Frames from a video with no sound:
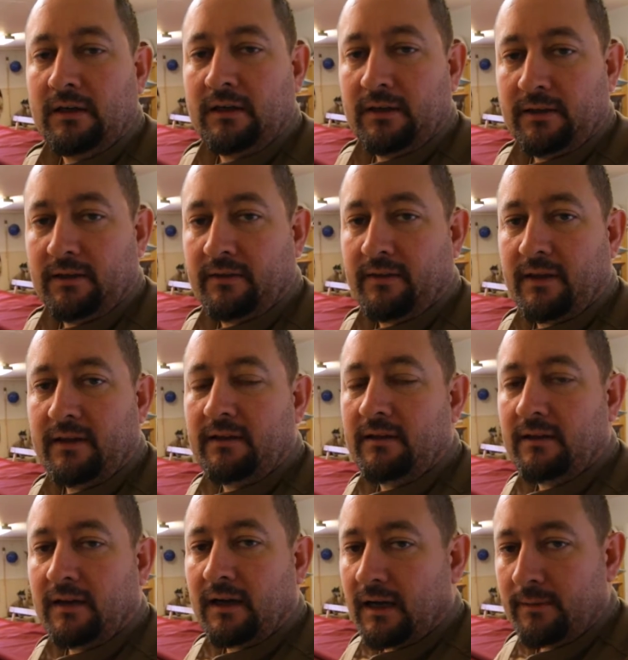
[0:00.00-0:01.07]

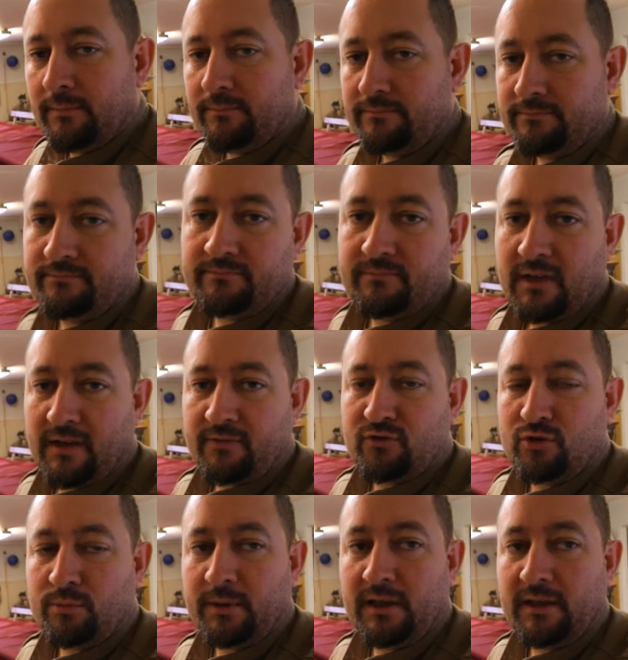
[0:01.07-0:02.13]
then I'm have
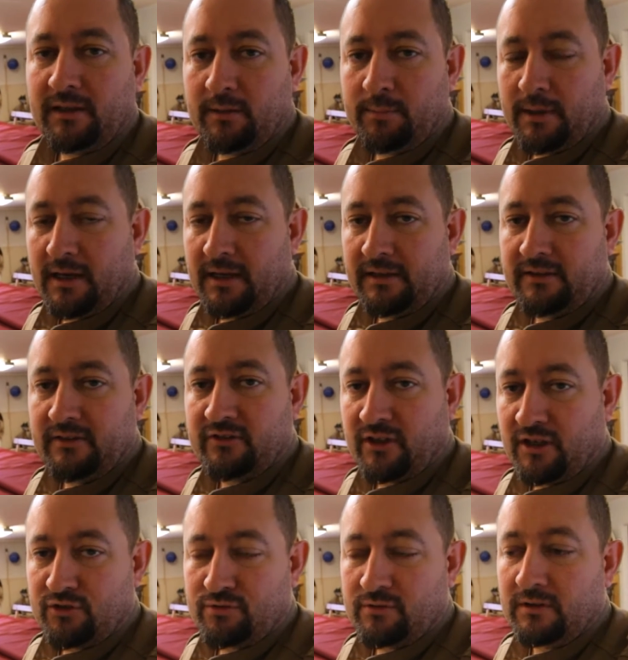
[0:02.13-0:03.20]
to be a little behind
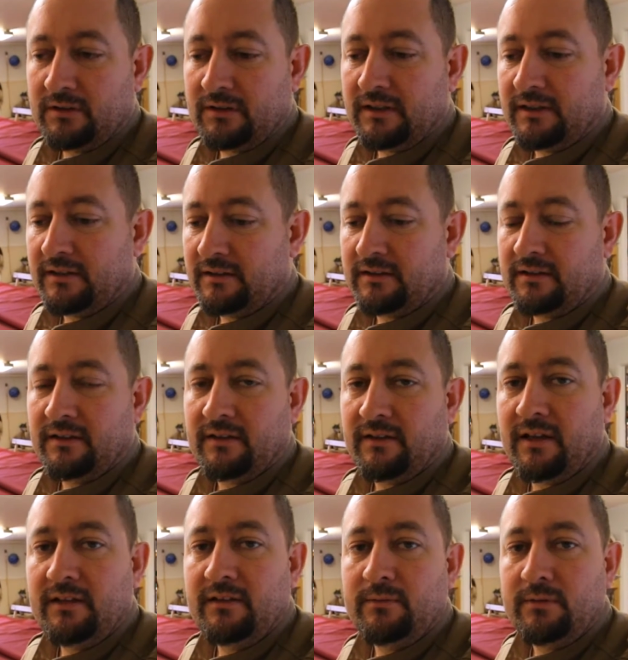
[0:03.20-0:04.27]
schedule, and
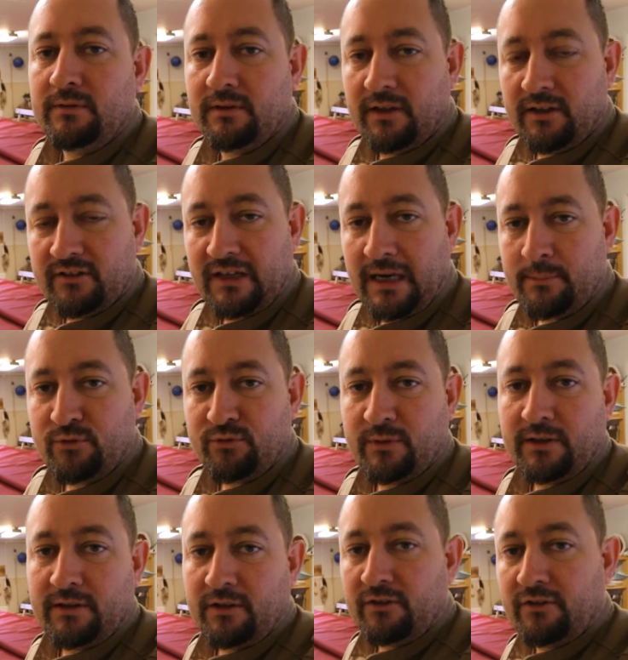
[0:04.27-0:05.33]
then in times
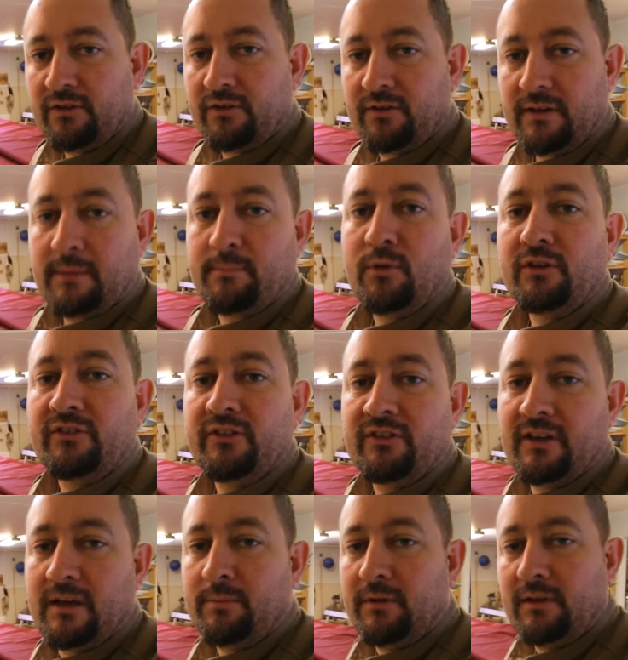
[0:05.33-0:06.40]
where not that much
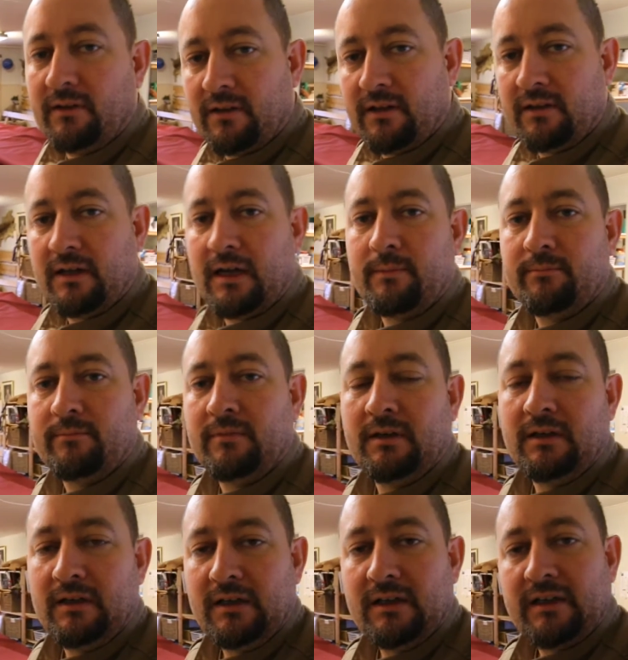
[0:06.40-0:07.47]
is happening, then
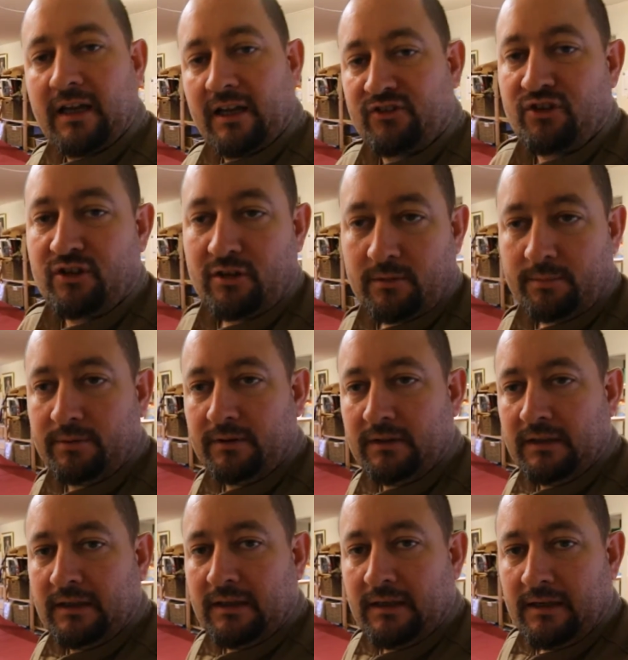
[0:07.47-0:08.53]
I'm catching up.
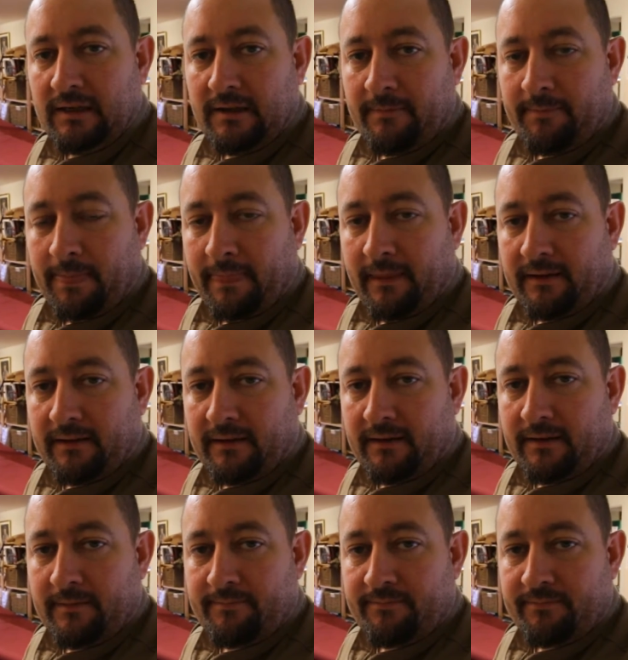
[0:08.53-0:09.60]

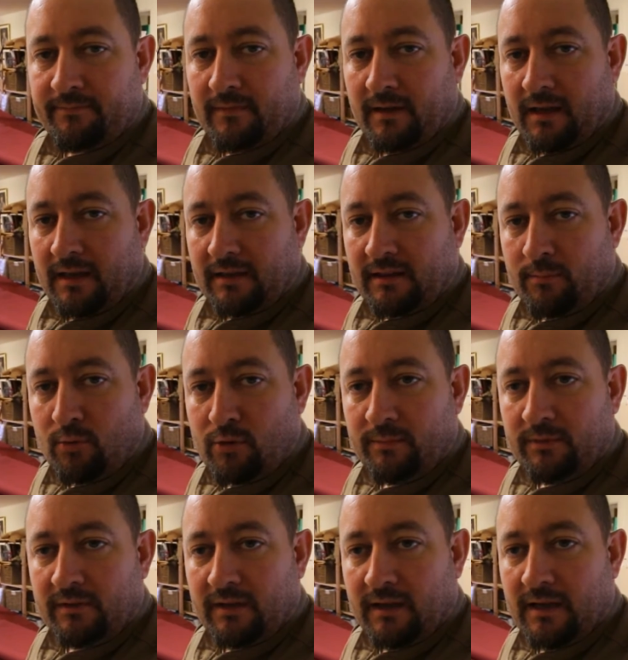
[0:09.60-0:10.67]
At the
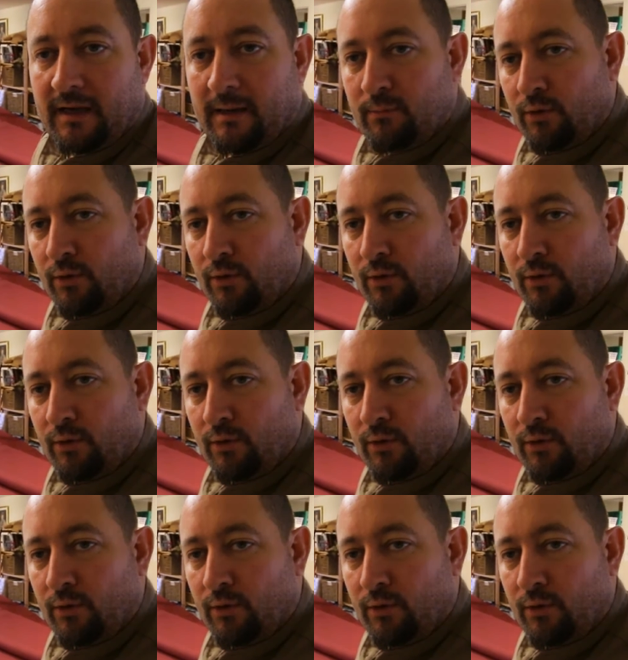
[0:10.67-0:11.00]
moment, I'm